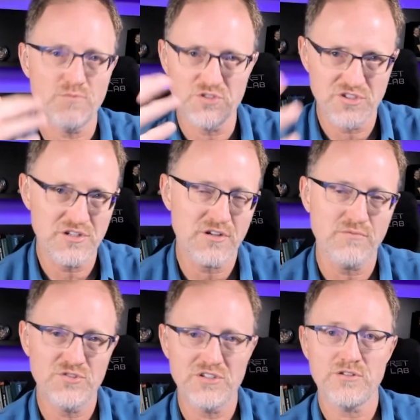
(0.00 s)
which is in,
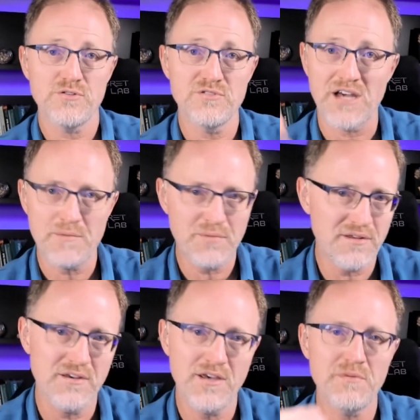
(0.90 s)
which includes
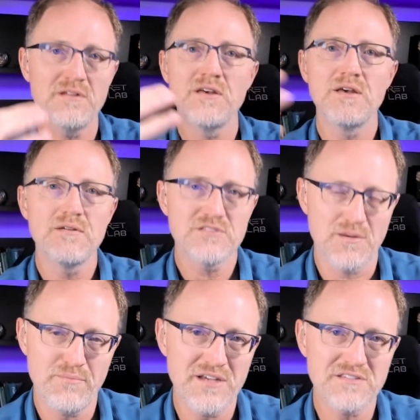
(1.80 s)
IPM and
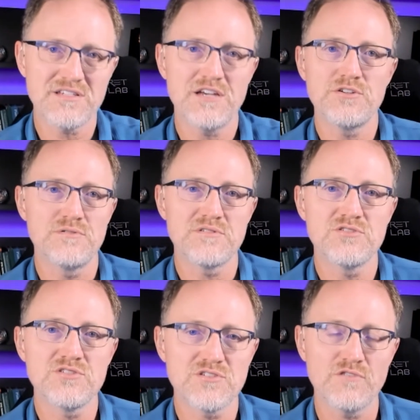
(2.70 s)
some pesticide
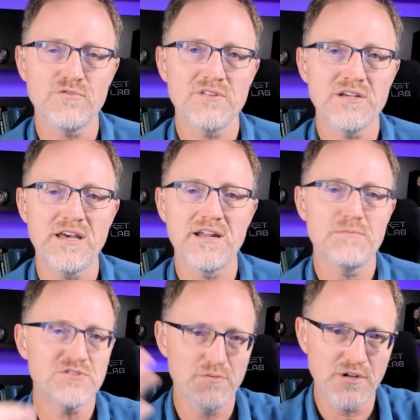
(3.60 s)
usage and so forth like that. I'm
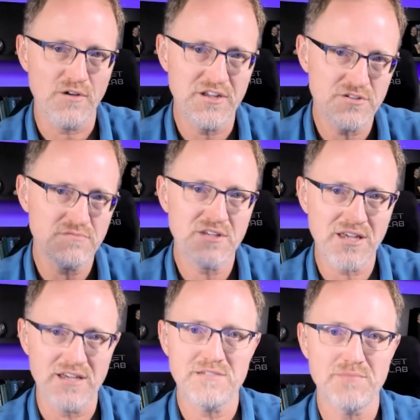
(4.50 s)
assuming all that's the
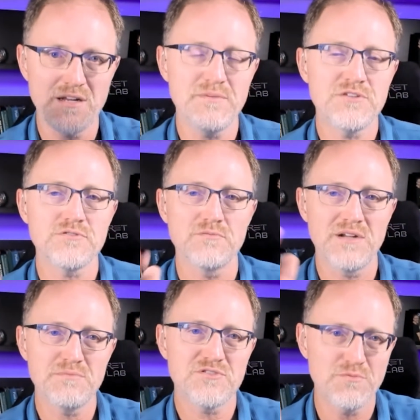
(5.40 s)
case. May not be true,
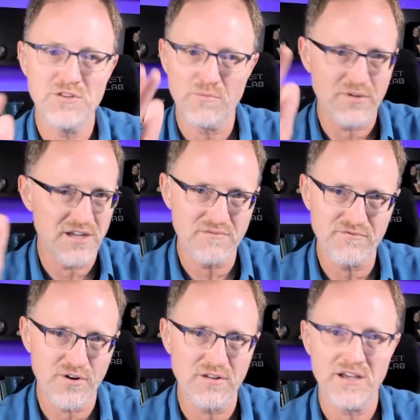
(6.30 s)
but I'm assuming they're applying some
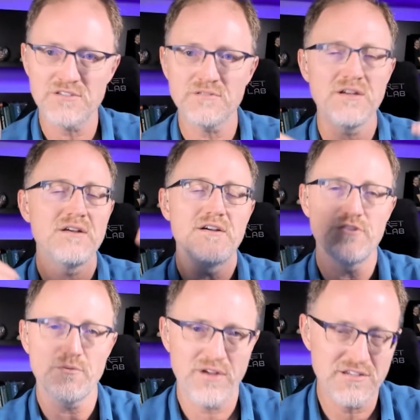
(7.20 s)
fertilizer and
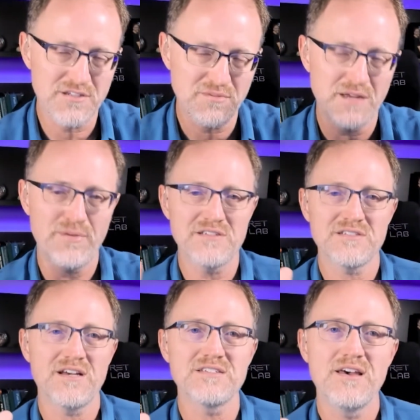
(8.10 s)
they're applying some
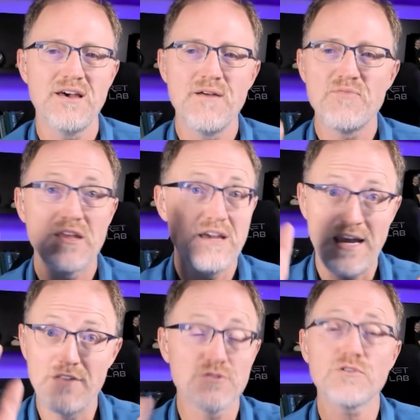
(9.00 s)
pesticides.
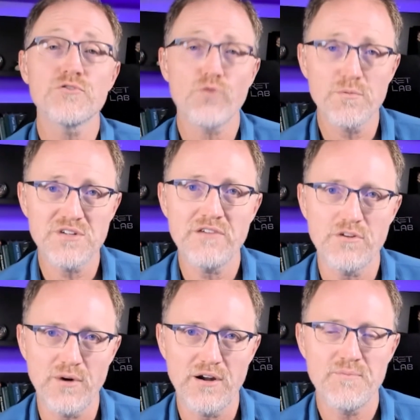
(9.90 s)
And there's earthworms
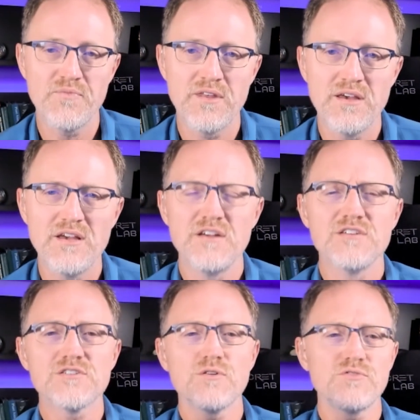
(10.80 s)
everywhere.
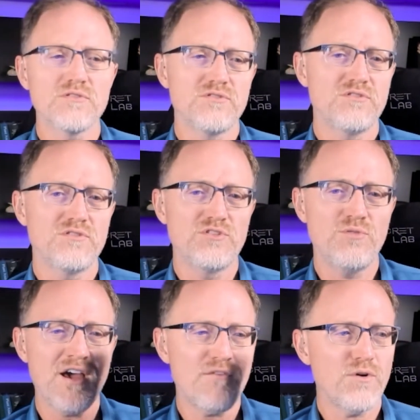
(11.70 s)
So
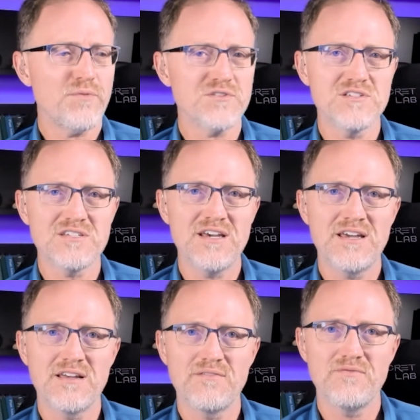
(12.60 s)
you have one person
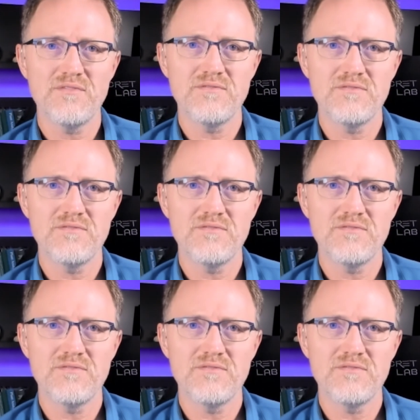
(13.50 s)
saying